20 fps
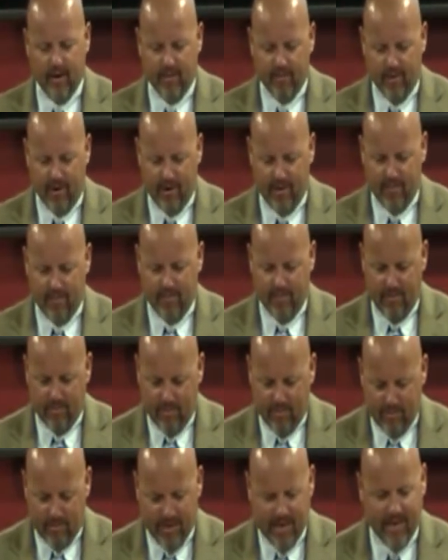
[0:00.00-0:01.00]
But
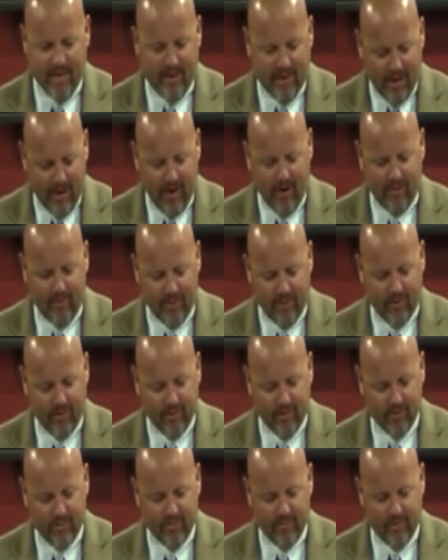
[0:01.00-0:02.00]
be
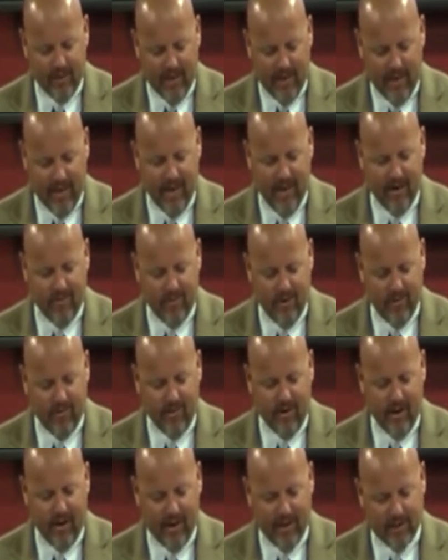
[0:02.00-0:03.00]
careful that
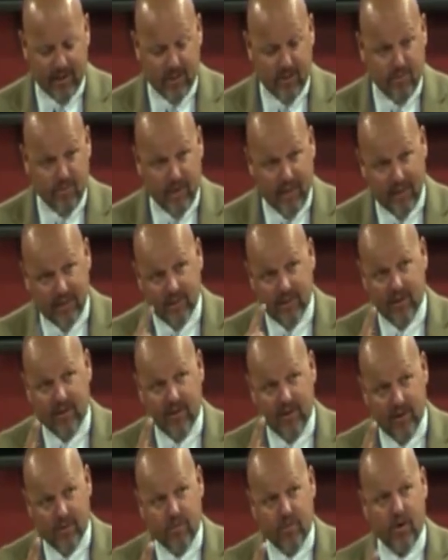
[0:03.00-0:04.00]
everything,
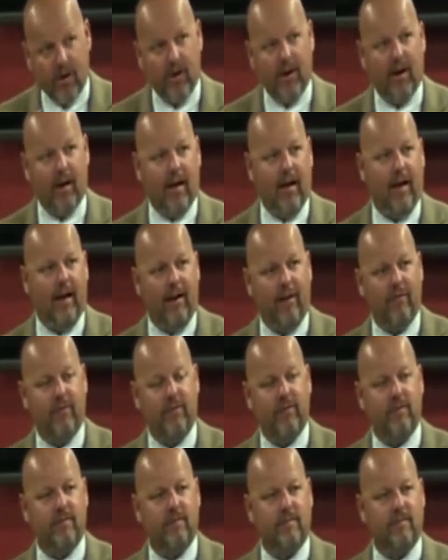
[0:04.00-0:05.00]
especially your prayer life,
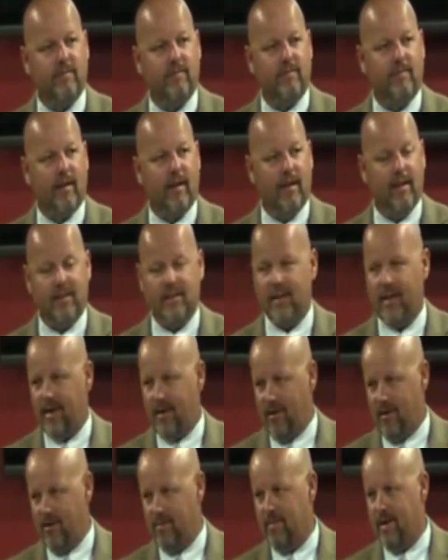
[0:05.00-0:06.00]
is not
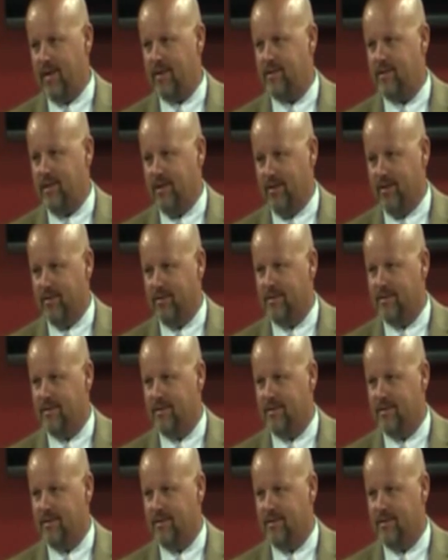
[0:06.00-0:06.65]
all about you.